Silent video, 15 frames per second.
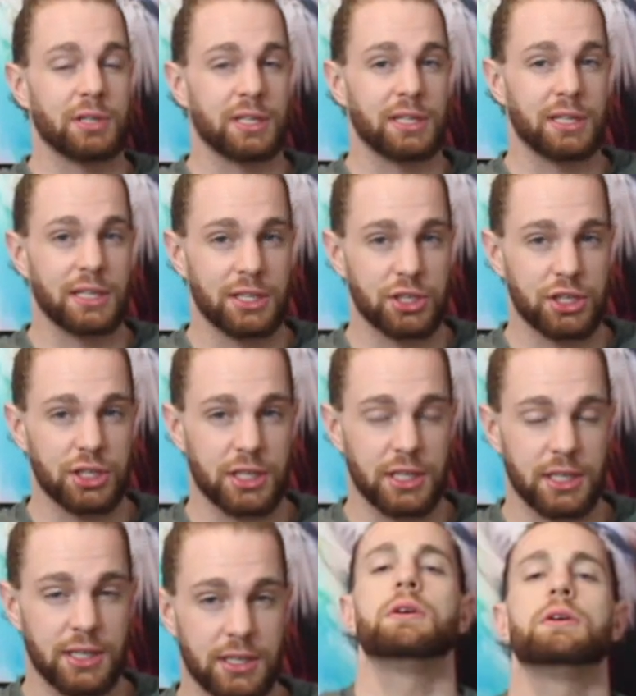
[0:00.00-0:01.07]
religion.
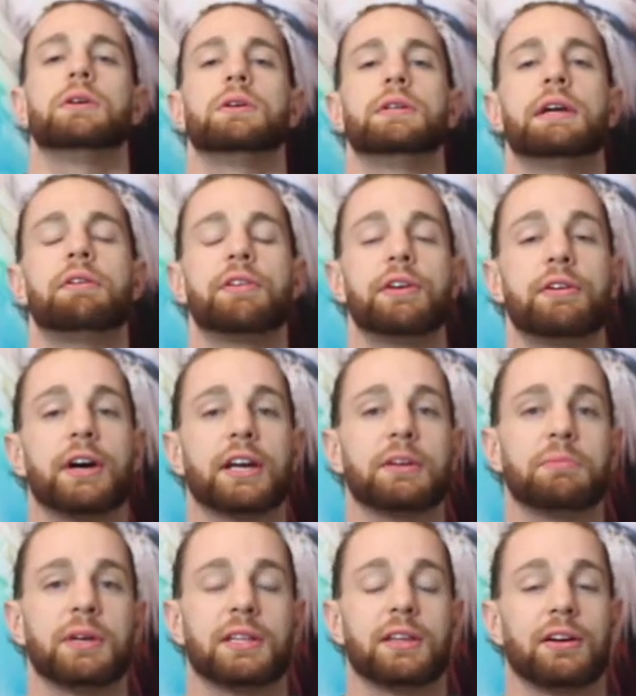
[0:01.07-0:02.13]
Now, although I
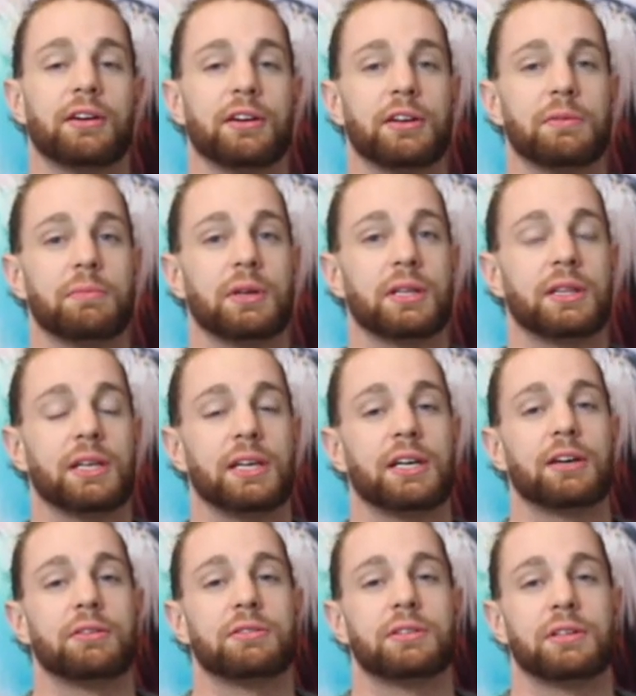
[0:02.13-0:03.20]
can make the argument that he
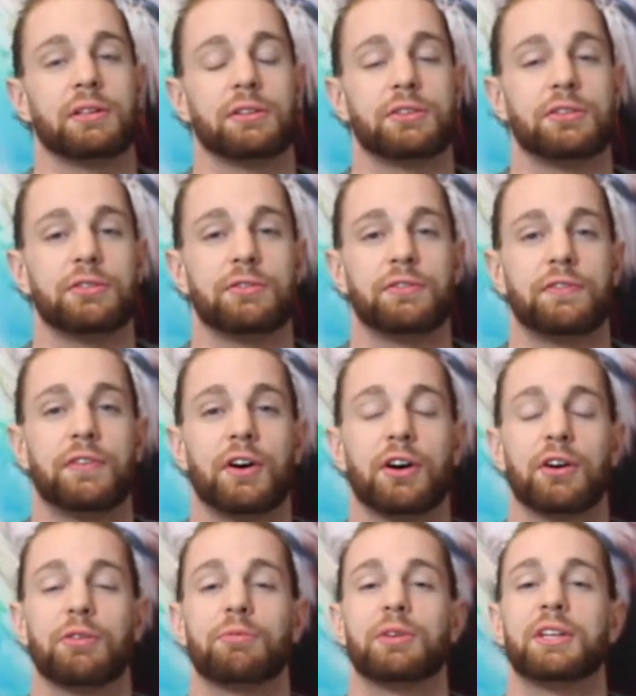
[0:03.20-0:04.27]
goes a little too
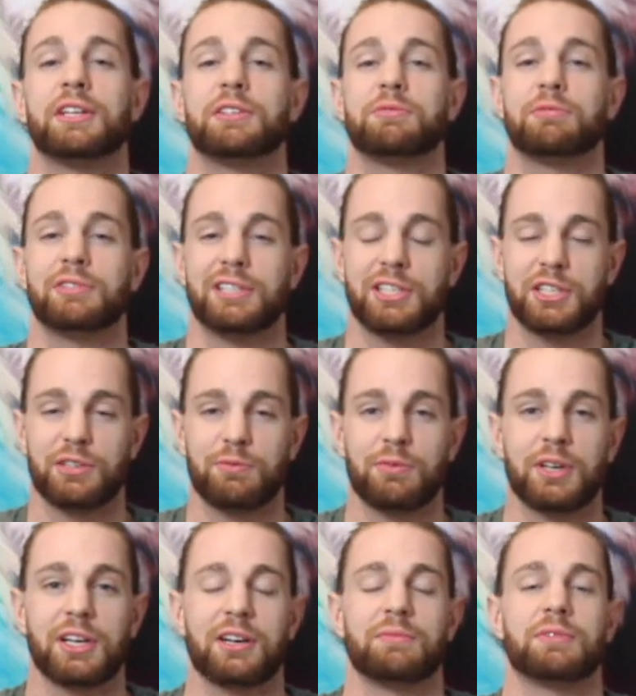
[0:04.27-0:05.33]
far with his religion when
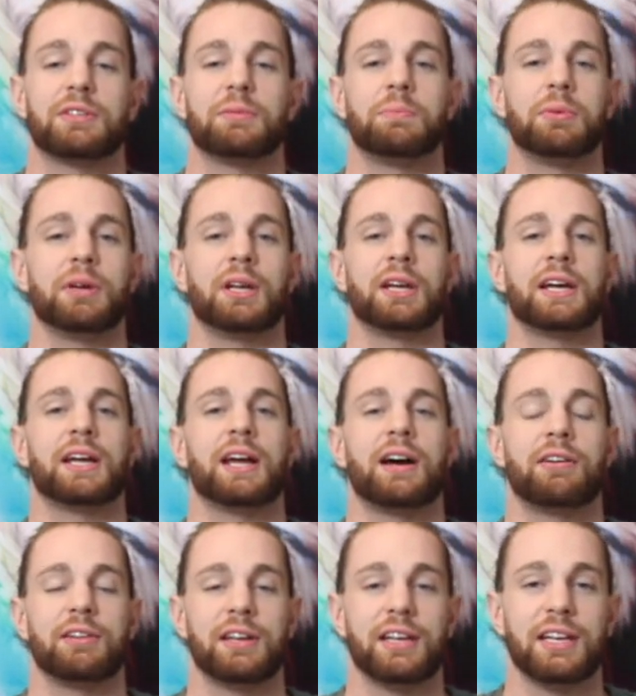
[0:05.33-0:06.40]
it comes to putting it
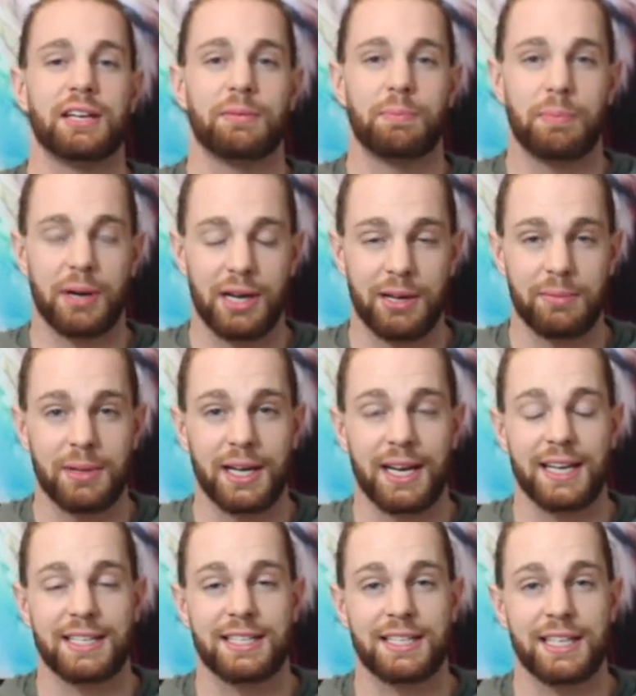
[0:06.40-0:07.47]
out in public,
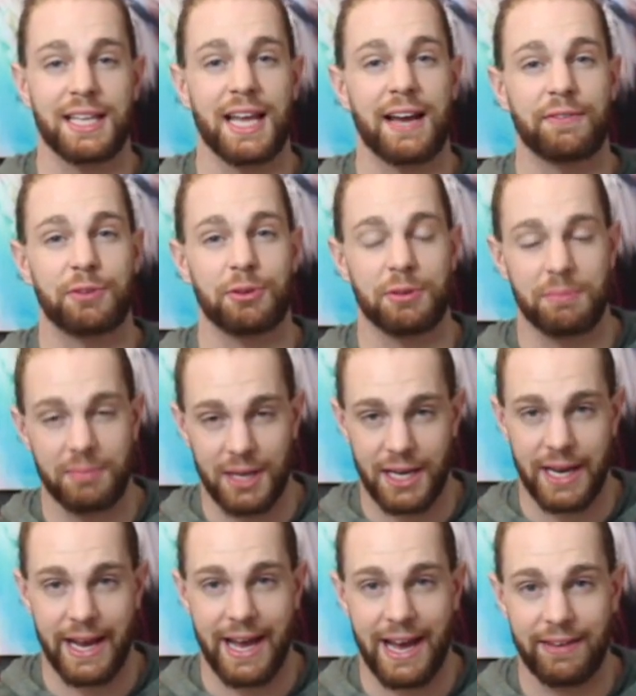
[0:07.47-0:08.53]
I still have to admit
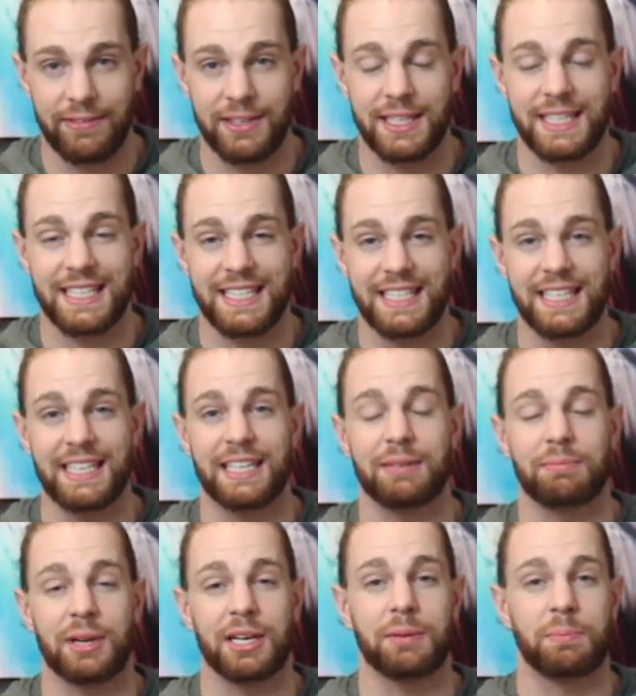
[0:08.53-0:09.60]
I haven't
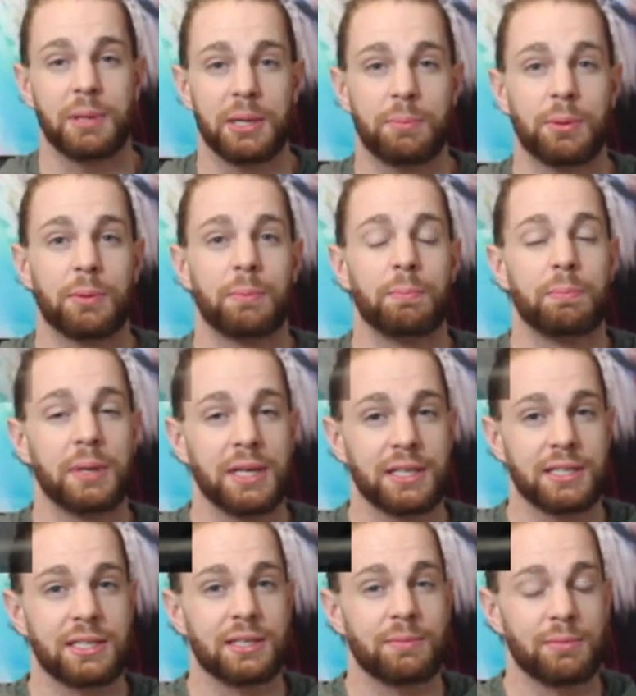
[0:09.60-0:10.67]
seen many people beat
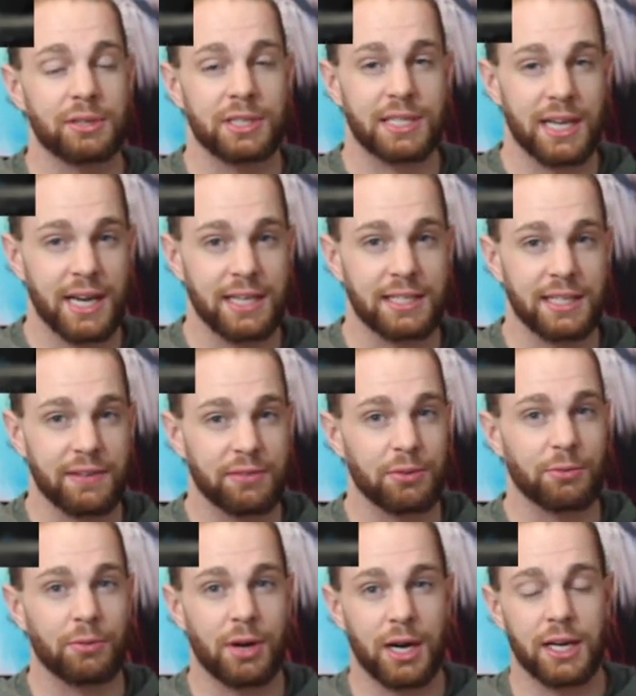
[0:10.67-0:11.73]
someone's ass after
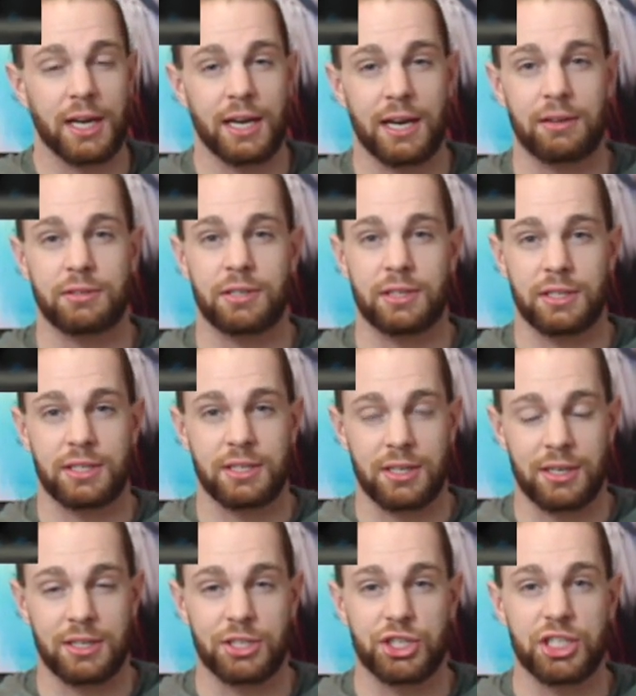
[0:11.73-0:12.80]
walking out to the
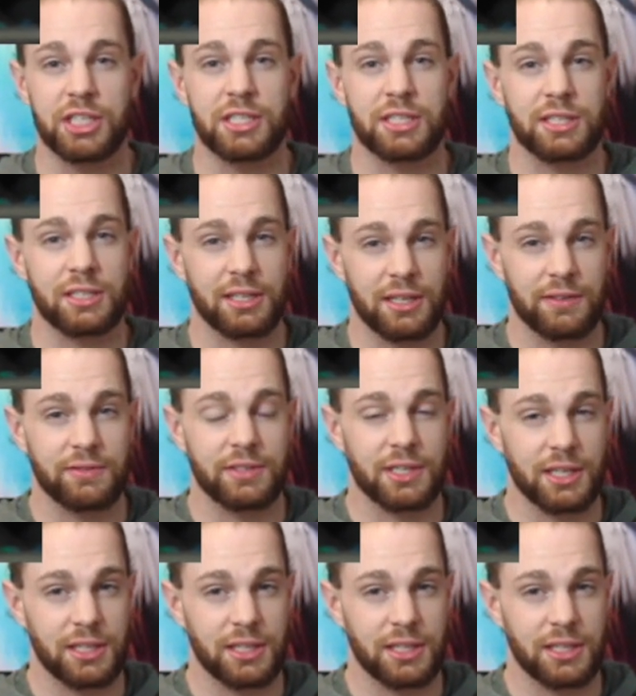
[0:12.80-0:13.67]
song Jesus Loves